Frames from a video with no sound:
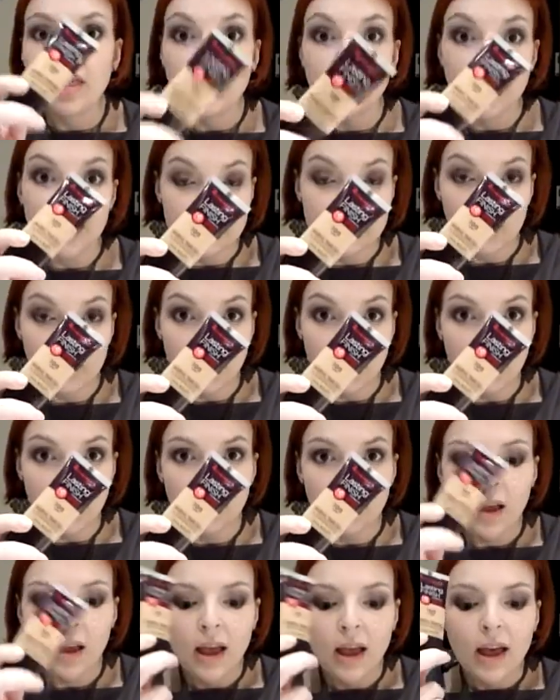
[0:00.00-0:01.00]
this
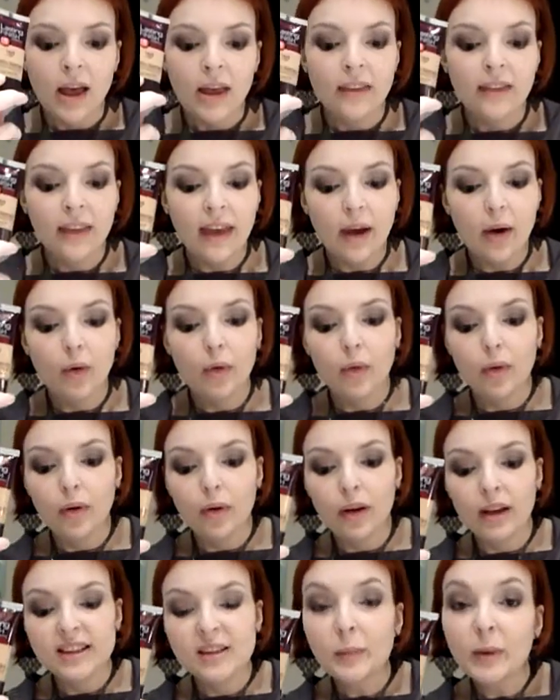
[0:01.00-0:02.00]
one. Now,
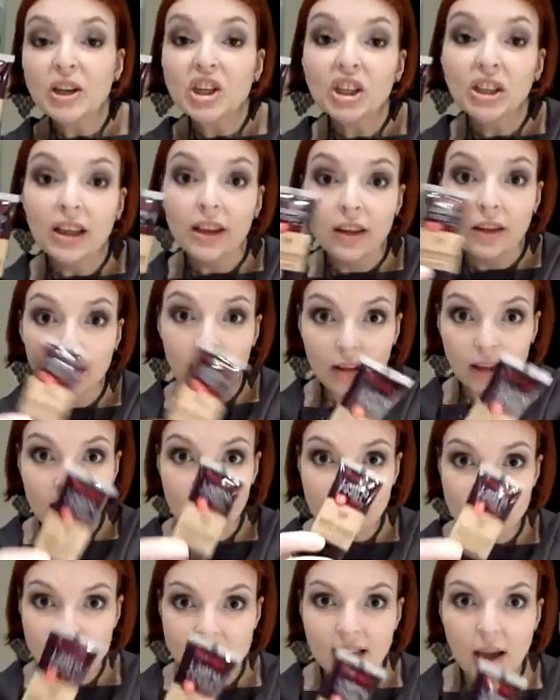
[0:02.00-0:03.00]
especially
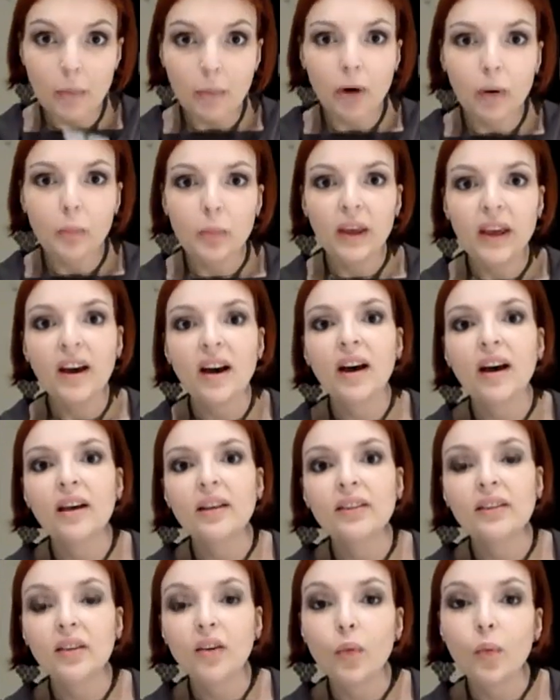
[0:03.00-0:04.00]
in the summer,
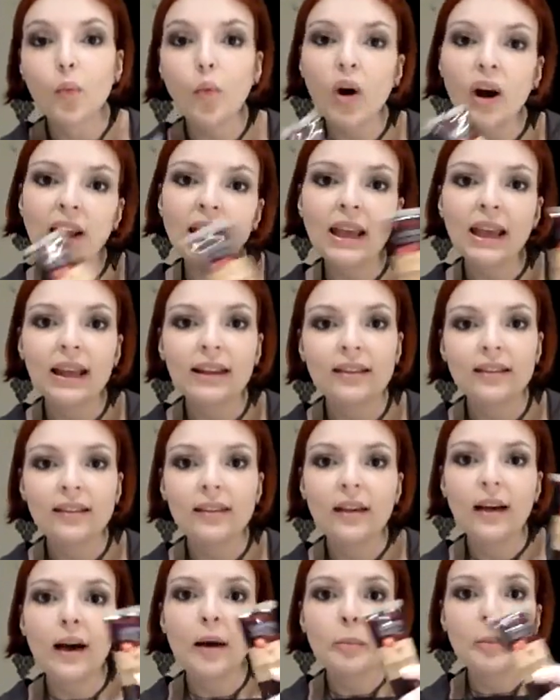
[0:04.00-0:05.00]
because one,
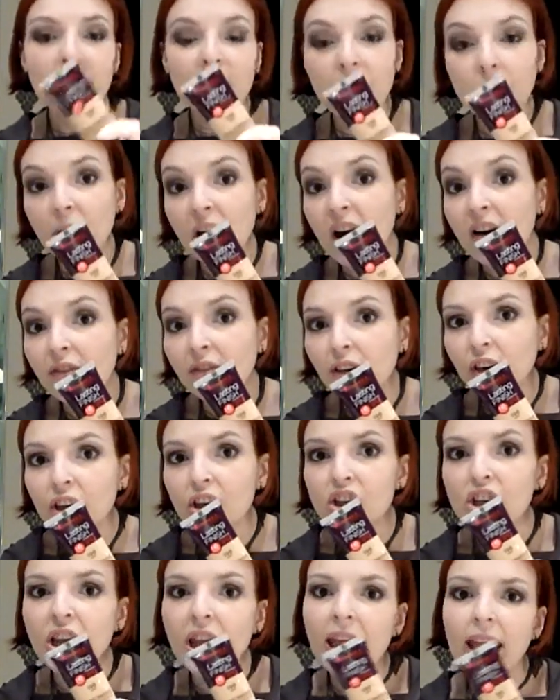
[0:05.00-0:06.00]
it's medium
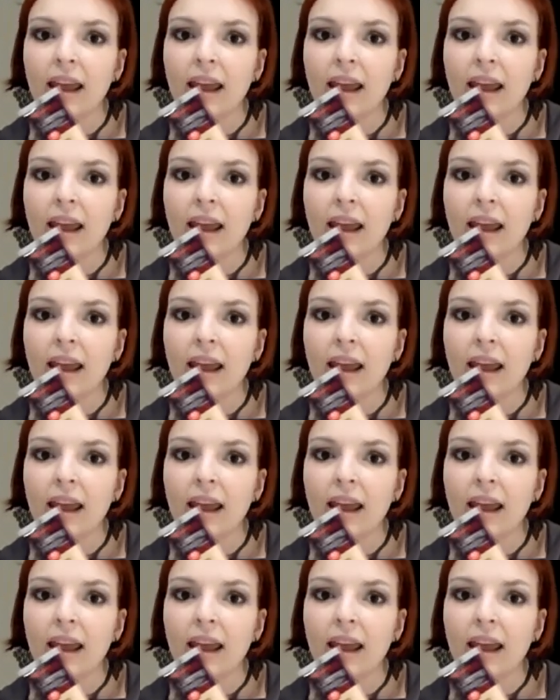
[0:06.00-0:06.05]
coverage,